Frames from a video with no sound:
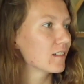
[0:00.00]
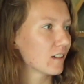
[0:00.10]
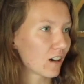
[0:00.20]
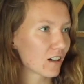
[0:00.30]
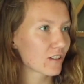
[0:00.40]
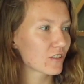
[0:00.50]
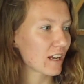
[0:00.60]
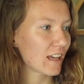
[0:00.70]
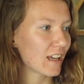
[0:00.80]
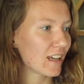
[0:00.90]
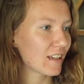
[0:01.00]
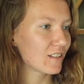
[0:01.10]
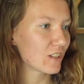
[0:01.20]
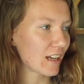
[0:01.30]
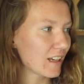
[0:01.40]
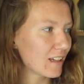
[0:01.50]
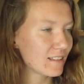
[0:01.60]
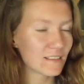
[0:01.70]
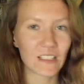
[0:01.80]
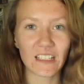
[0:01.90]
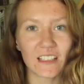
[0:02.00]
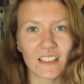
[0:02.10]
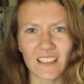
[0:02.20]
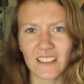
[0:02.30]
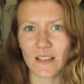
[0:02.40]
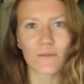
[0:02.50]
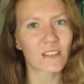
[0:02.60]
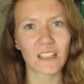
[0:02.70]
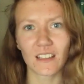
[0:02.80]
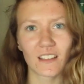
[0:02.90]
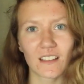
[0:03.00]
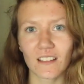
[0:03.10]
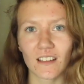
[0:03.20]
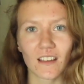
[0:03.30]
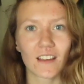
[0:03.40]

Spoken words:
RJJT something.